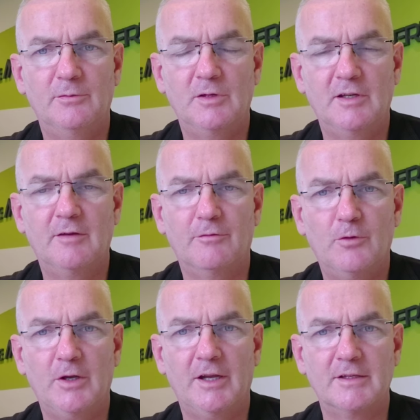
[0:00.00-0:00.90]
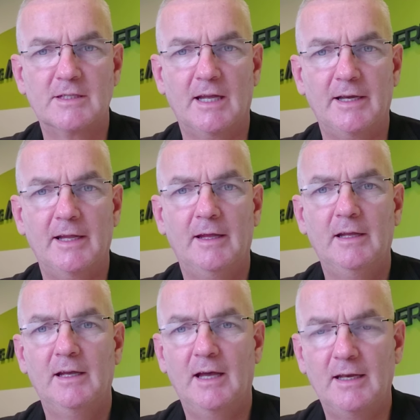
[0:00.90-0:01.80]
you didn't fully understand it,
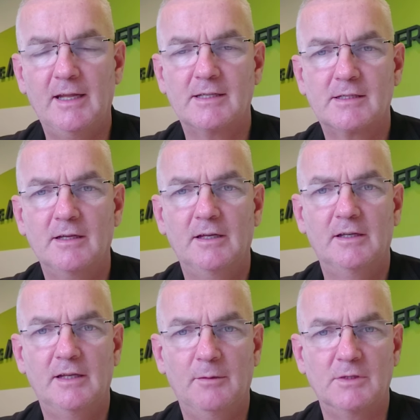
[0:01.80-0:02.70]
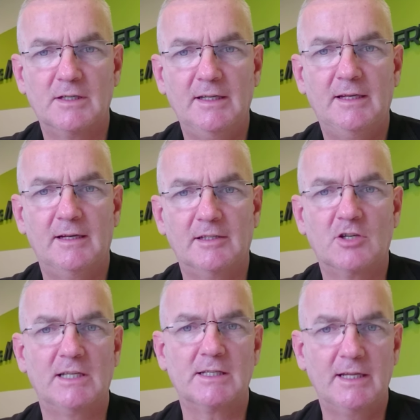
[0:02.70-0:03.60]
unless it was legally
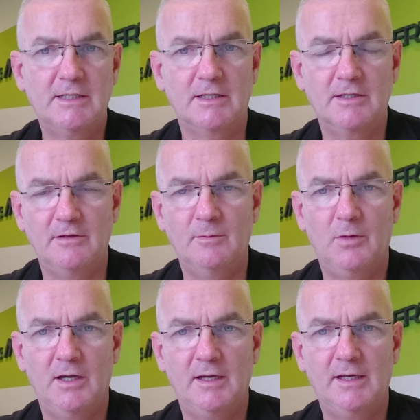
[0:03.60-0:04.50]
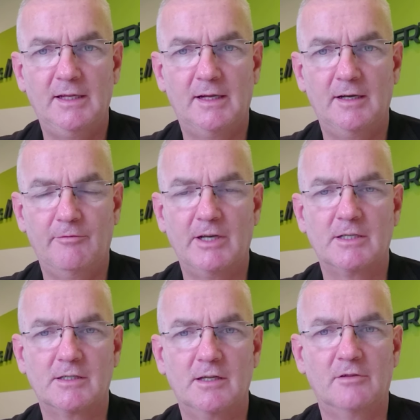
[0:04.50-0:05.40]
translated to you by a legally
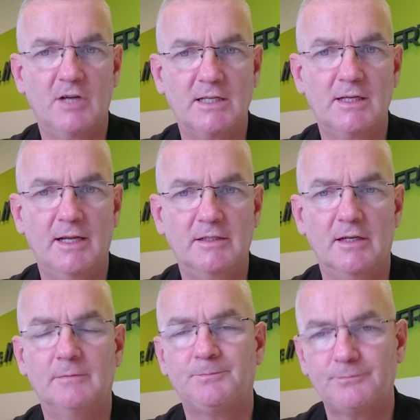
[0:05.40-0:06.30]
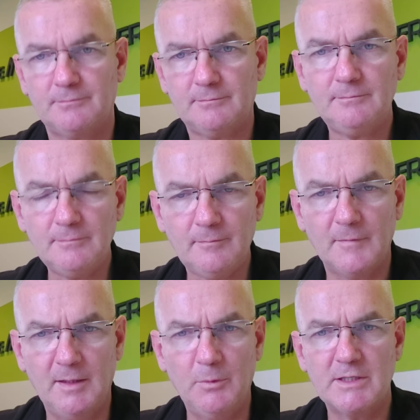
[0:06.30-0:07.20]
registered translator,
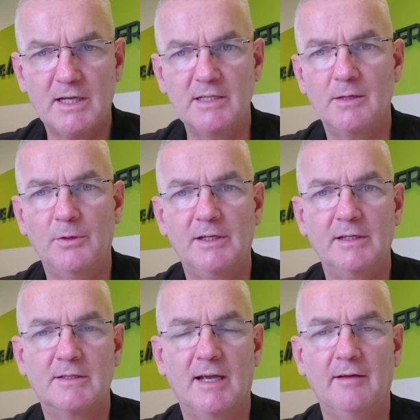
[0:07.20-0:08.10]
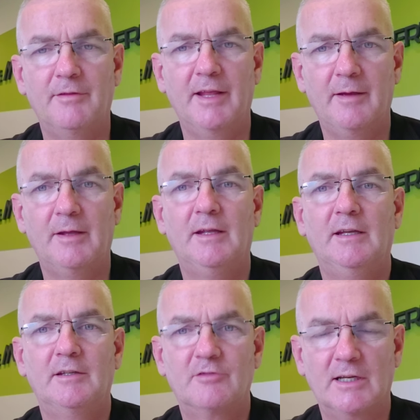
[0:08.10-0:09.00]
in which case it would need to have their
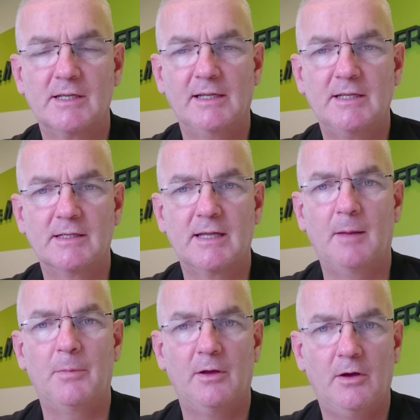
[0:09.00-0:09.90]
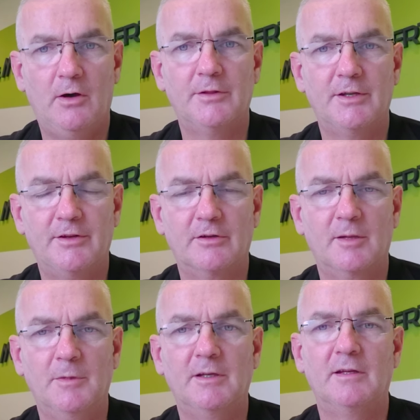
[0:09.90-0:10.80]
translator stamp on the
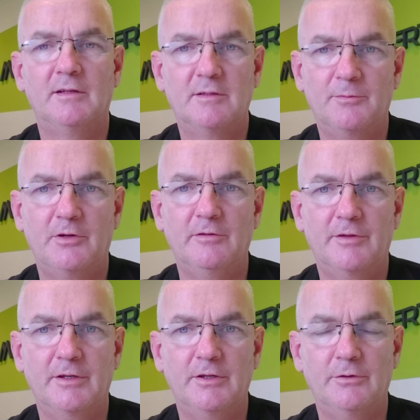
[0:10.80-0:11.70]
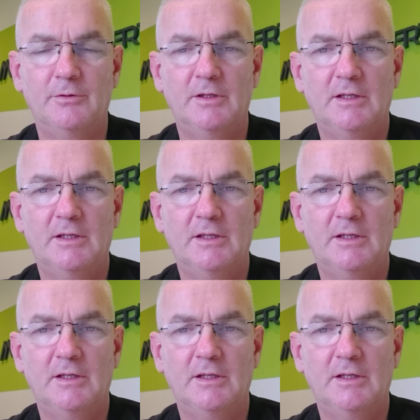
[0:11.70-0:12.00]
document to prove that you